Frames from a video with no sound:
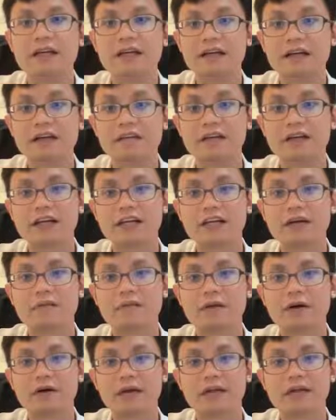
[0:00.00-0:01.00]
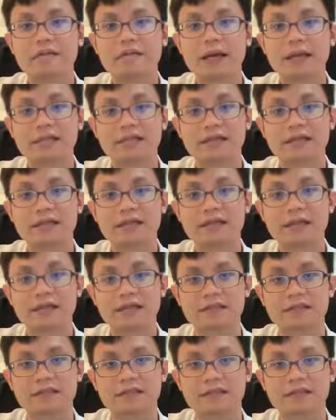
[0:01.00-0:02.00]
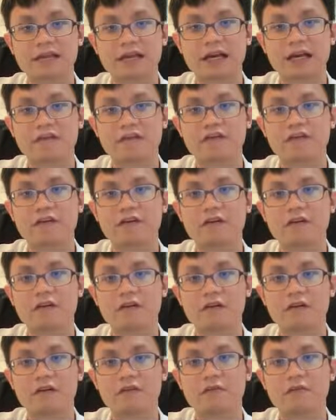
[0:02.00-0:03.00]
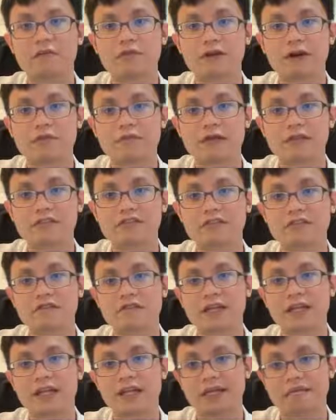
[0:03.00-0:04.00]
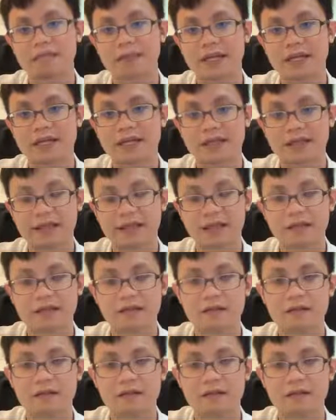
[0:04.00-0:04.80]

Calculate the body mass index. Yeah, for Muhammad Sufian and Benny Tan.